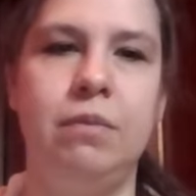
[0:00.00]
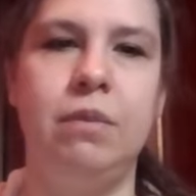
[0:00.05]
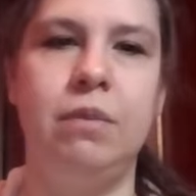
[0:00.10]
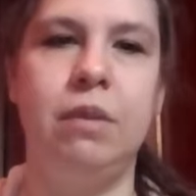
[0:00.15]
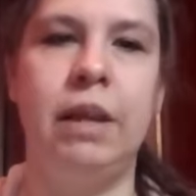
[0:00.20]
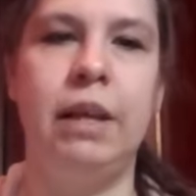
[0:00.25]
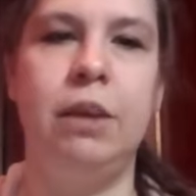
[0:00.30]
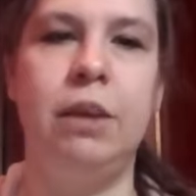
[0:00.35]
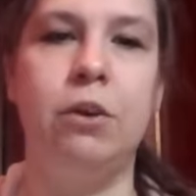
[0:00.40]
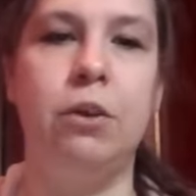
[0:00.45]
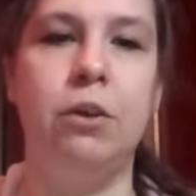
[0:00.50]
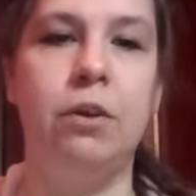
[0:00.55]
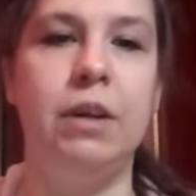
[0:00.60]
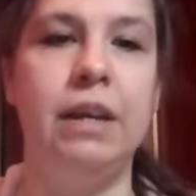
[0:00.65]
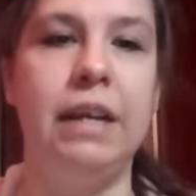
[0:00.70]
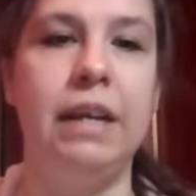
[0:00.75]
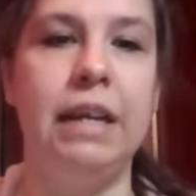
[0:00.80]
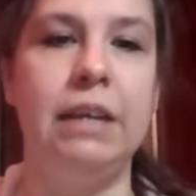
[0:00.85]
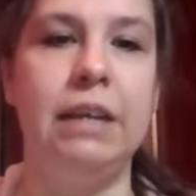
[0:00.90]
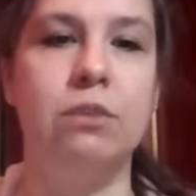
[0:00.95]
Let your
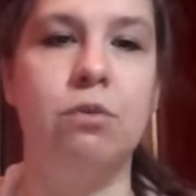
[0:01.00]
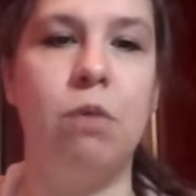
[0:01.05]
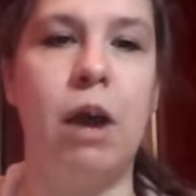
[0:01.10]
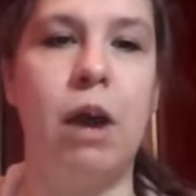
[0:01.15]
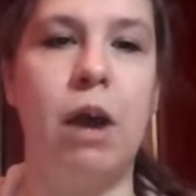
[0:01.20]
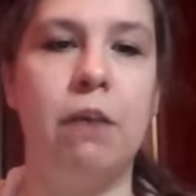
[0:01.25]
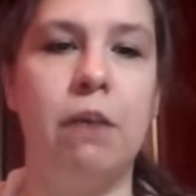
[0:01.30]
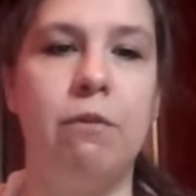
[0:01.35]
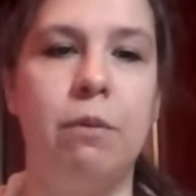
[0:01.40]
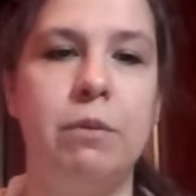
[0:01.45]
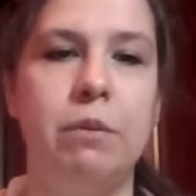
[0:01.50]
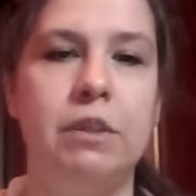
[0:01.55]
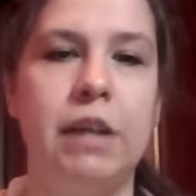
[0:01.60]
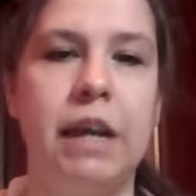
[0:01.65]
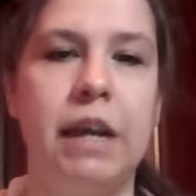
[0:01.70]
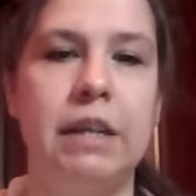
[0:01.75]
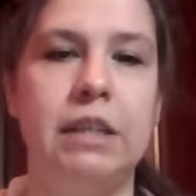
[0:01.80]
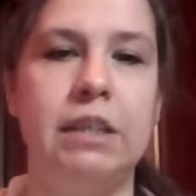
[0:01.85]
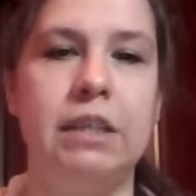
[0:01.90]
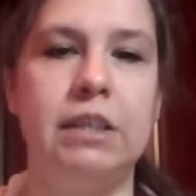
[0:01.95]
knees rock from
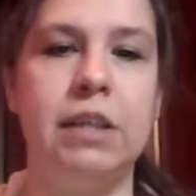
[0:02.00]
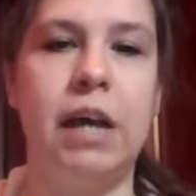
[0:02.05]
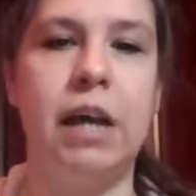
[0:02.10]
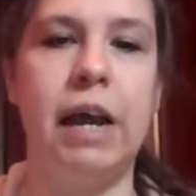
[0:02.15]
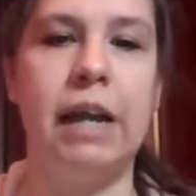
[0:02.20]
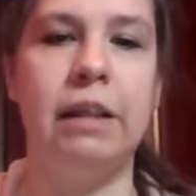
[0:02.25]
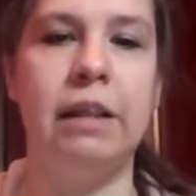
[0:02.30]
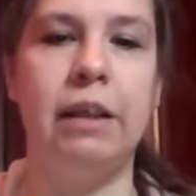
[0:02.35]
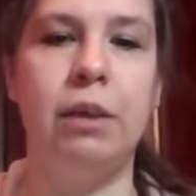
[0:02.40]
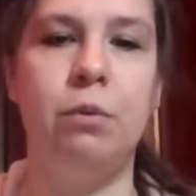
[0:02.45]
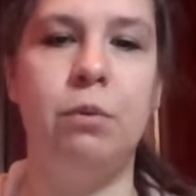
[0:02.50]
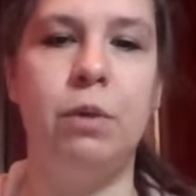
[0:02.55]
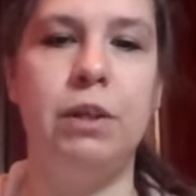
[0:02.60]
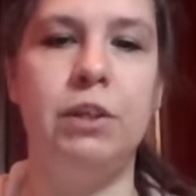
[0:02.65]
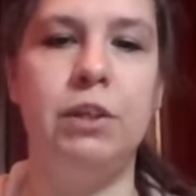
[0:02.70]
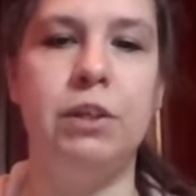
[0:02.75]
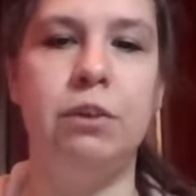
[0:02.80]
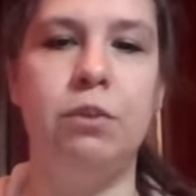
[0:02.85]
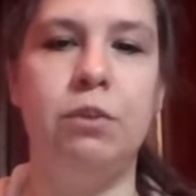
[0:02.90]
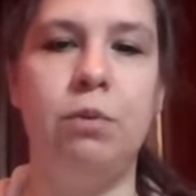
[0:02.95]
side to side like
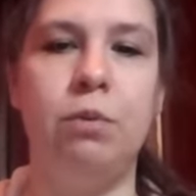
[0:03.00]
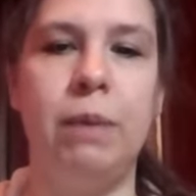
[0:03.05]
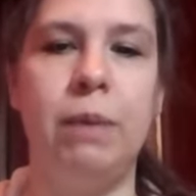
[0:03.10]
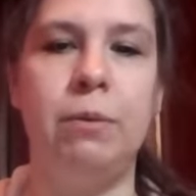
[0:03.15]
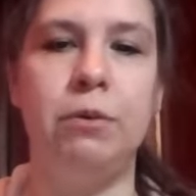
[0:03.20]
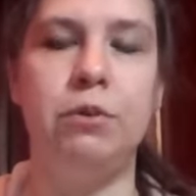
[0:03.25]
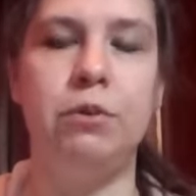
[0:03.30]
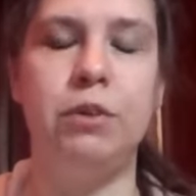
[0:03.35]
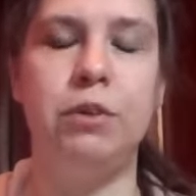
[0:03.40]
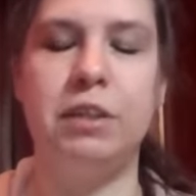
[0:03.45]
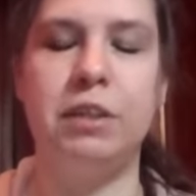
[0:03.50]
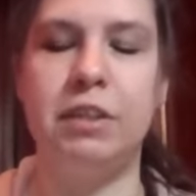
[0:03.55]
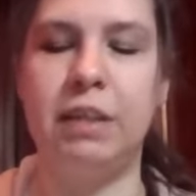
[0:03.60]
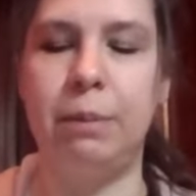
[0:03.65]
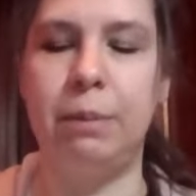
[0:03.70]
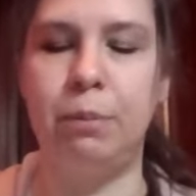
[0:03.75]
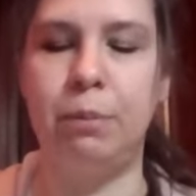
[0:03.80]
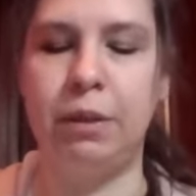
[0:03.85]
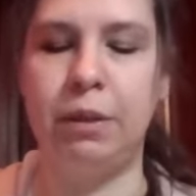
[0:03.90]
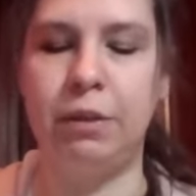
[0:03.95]
windshield wipers. You can
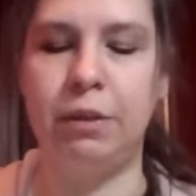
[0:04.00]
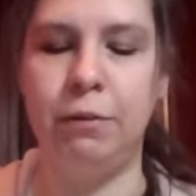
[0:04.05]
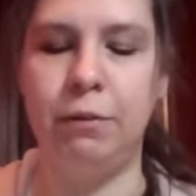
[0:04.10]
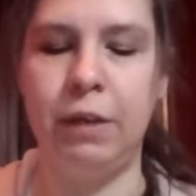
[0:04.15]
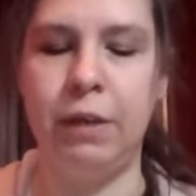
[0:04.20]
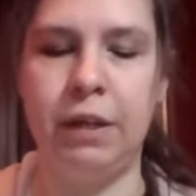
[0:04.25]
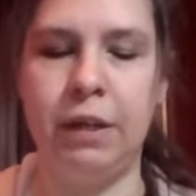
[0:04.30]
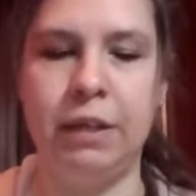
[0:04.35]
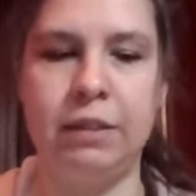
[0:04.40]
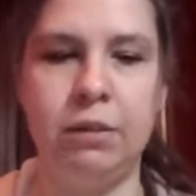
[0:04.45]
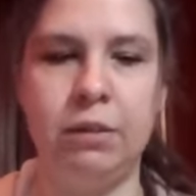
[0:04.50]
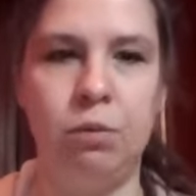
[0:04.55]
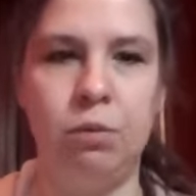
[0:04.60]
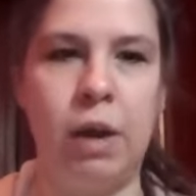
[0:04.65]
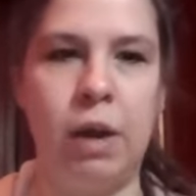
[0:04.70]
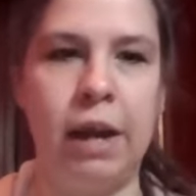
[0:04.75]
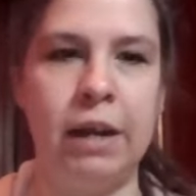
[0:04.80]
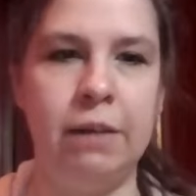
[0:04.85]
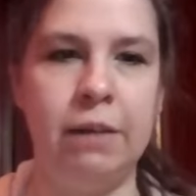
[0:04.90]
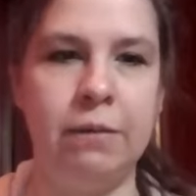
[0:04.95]
separate the feet nice and
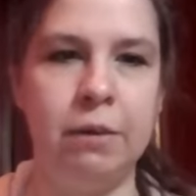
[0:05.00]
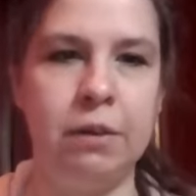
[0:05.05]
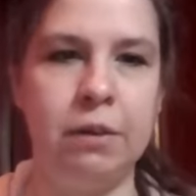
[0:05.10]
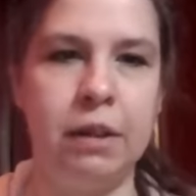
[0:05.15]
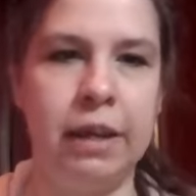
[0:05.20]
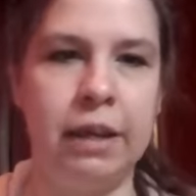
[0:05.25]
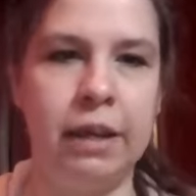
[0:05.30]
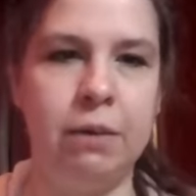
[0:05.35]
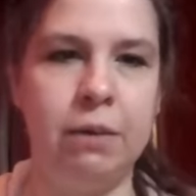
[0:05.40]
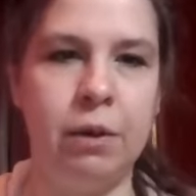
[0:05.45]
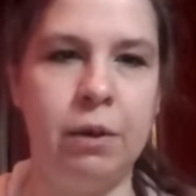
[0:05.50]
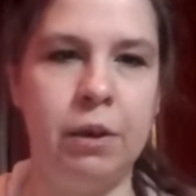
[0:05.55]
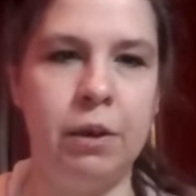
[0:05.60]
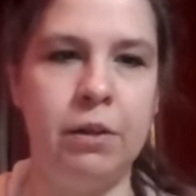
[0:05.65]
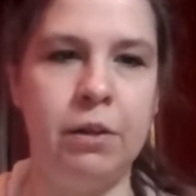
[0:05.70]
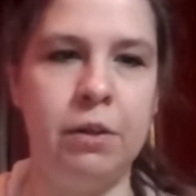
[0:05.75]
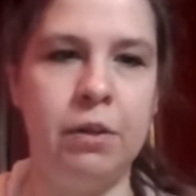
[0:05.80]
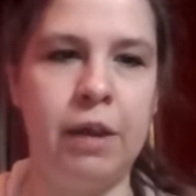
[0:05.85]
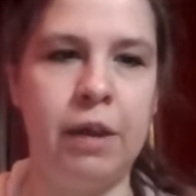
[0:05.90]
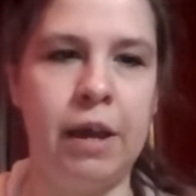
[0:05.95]
wide if you'd like while you
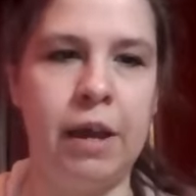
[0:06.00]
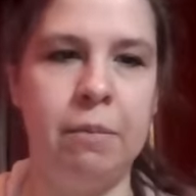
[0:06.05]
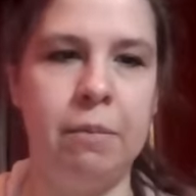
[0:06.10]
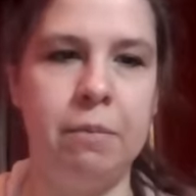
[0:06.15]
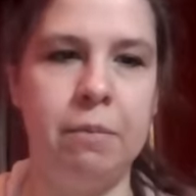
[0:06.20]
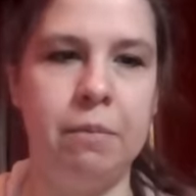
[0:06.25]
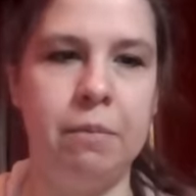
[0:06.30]
do that.